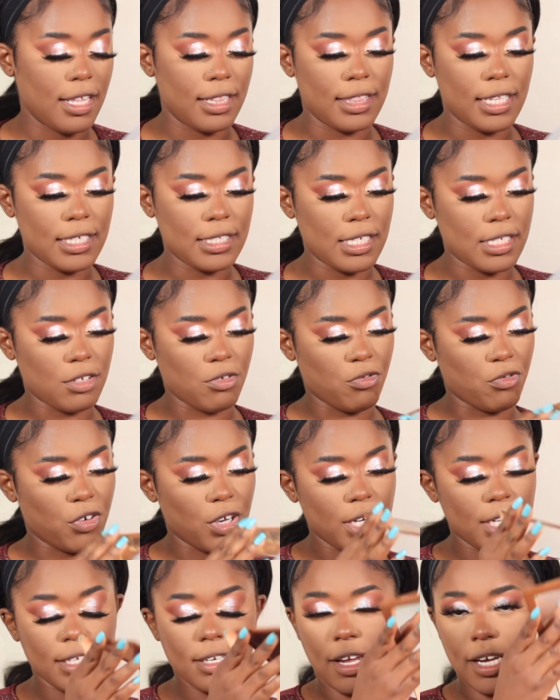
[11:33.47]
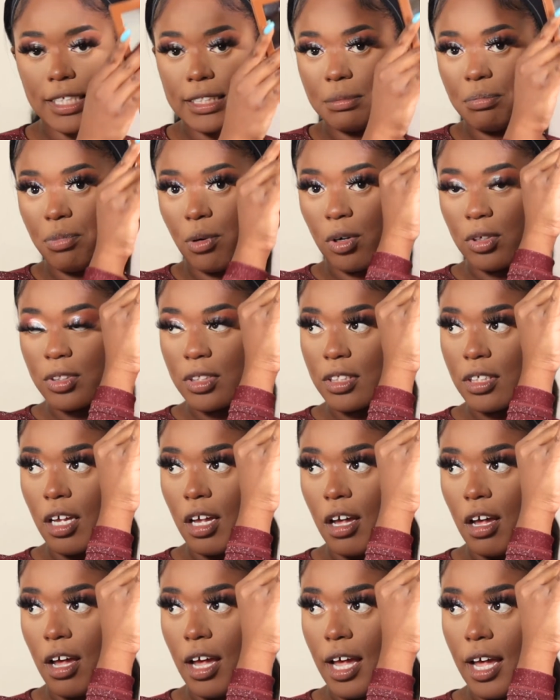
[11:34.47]
This is a really nice
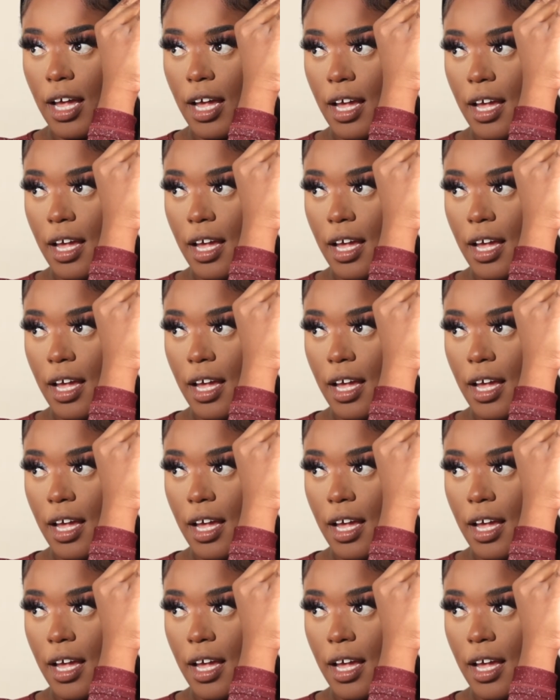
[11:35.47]
bronzer.